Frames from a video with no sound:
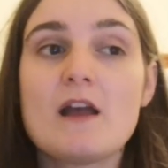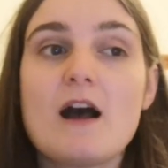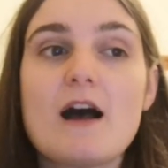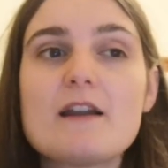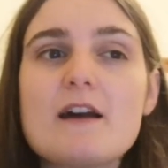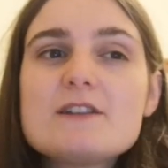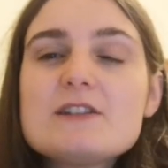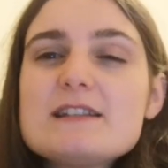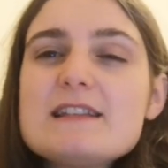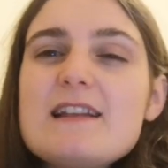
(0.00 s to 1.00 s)
And I
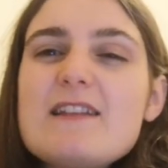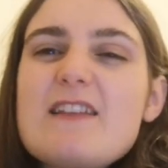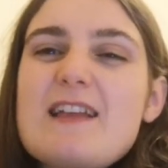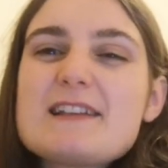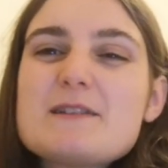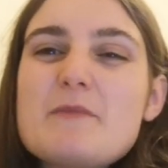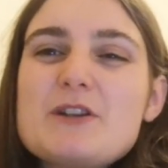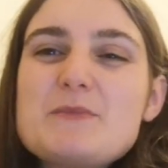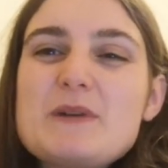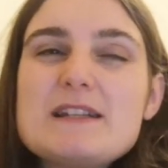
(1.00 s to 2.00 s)
just think that that's a
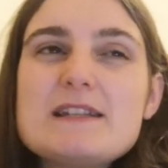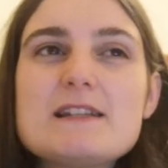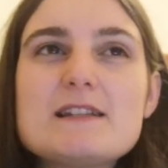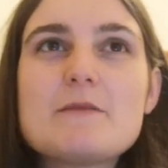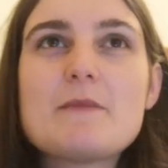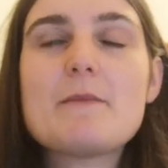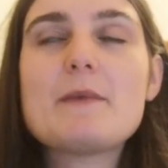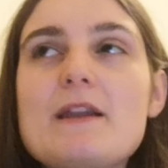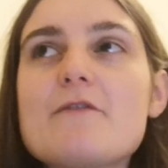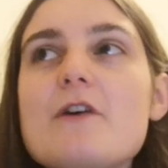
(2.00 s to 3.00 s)
much better system. I
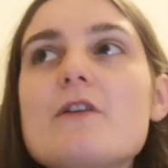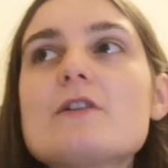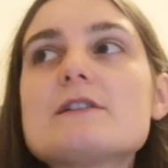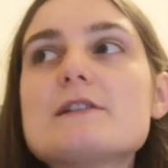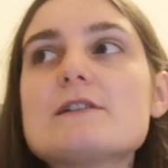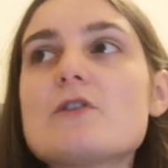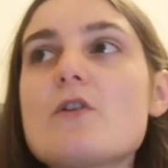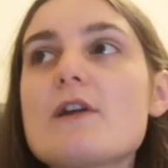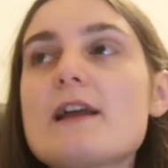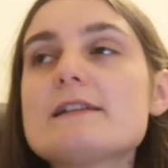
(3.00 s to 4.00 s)
it focuses
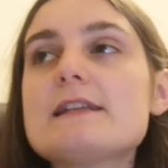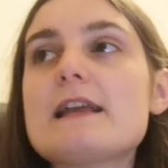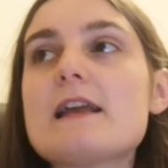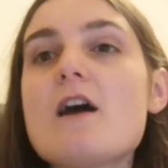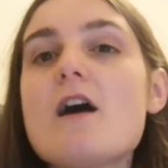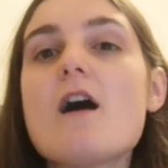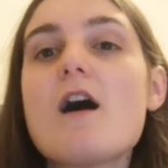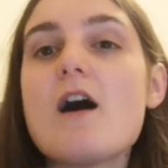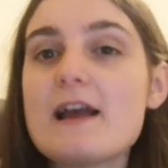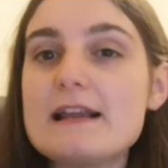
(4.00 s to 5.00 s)
on getting
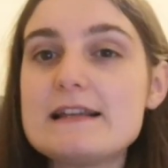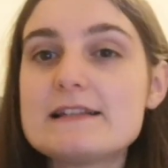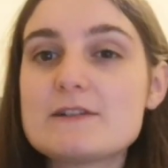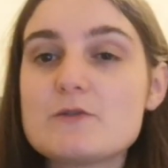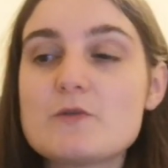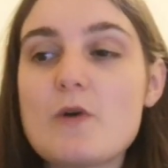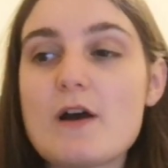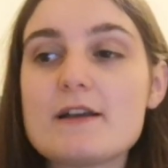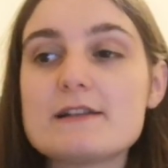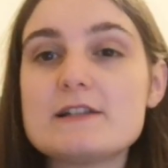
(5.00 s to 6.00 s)
highly skilled
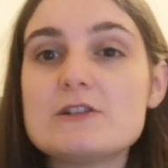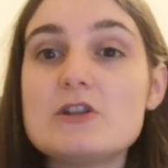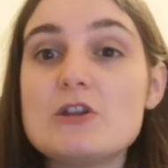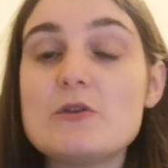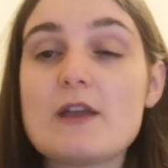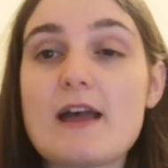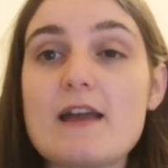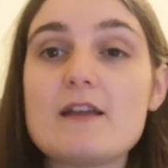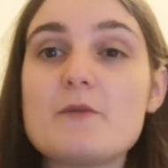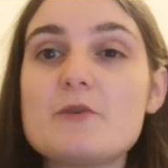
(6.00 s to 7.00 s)
workers into the
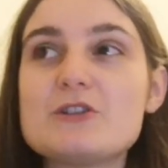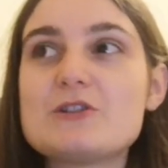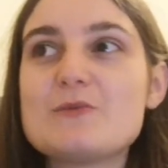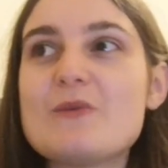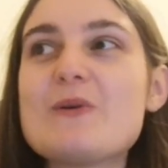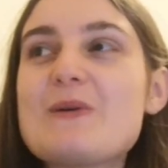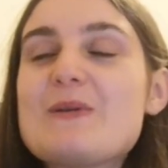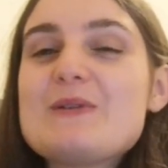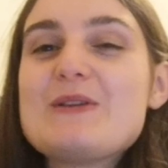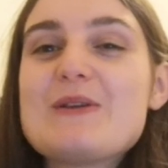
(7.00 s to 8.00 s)
UK, which the
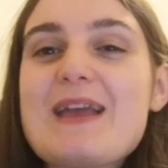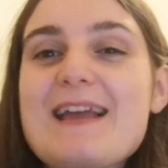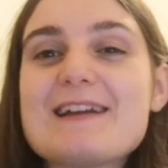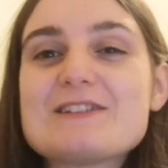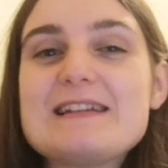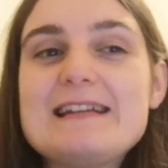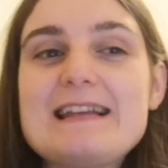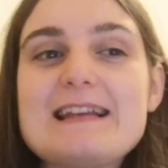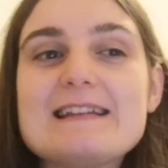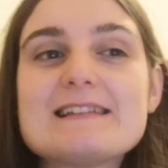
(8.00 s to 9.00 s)
UK actually
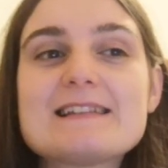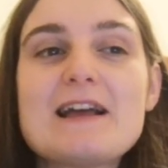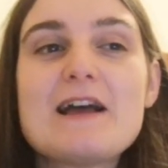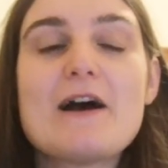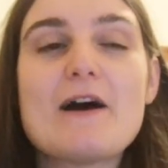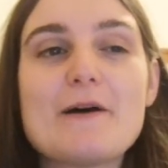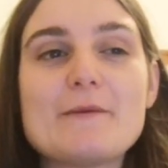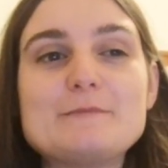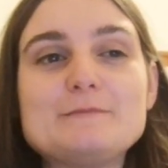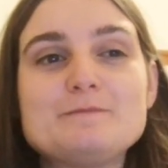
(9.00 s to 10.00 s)
needs,
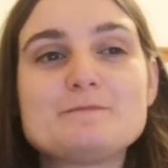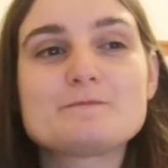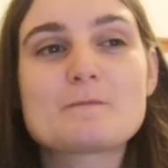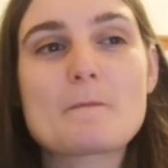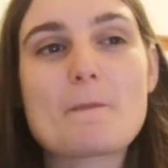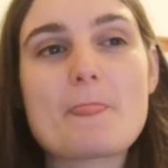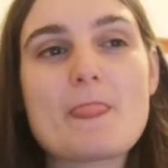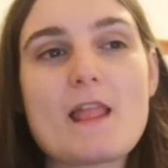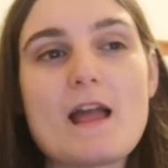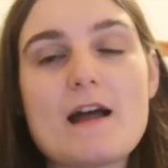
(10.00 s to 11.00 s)
and
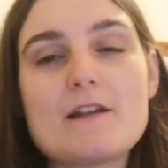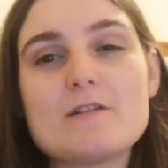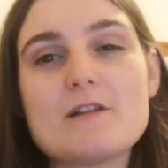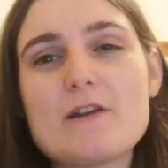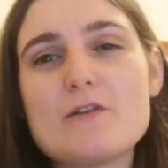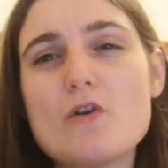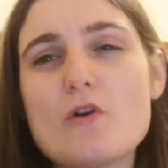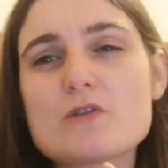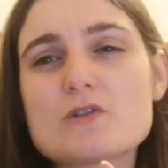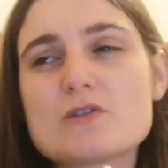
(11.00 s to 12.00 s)

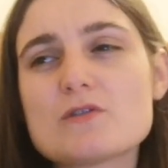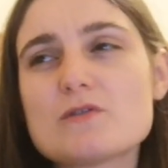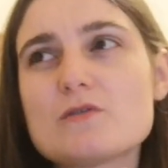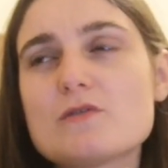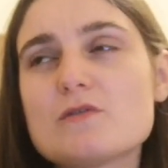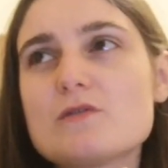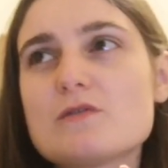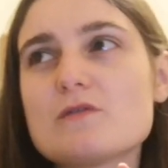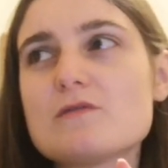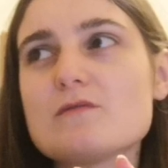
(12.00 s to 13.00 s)
not
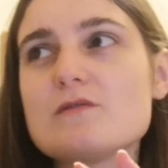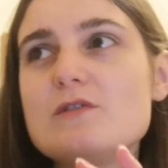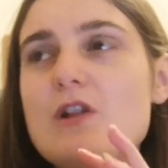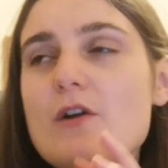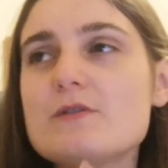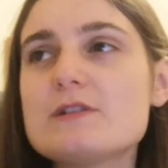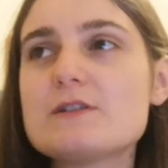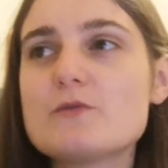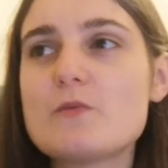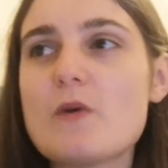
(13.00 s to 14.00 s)
low
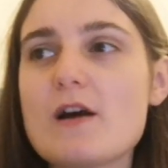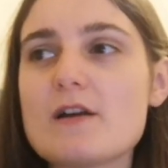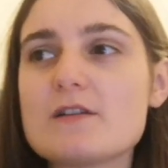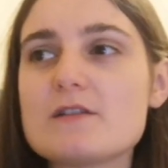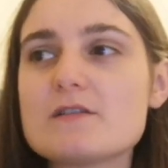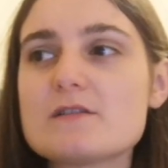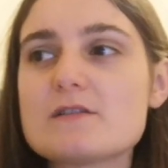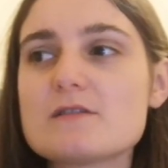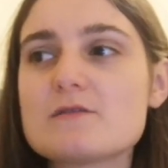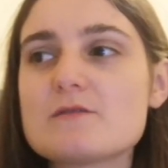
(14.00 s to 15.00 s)
skilled workers,
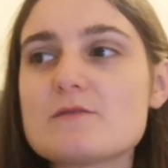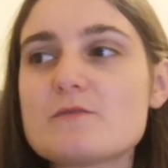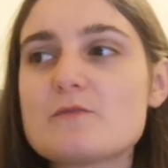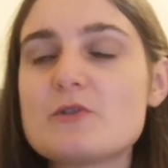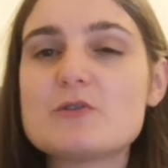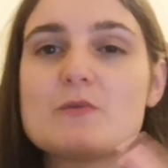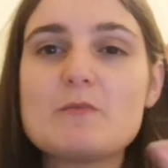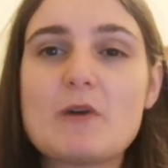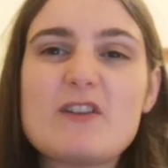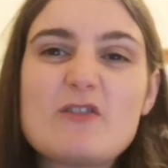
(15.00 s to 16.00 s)
which we
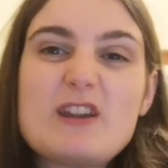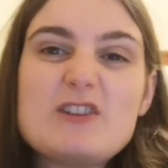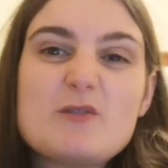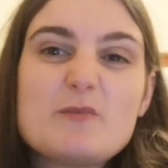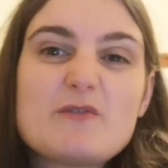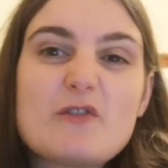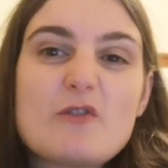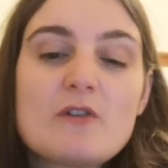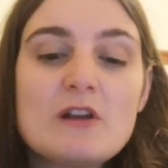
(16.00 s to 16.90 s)
might not need jobs for.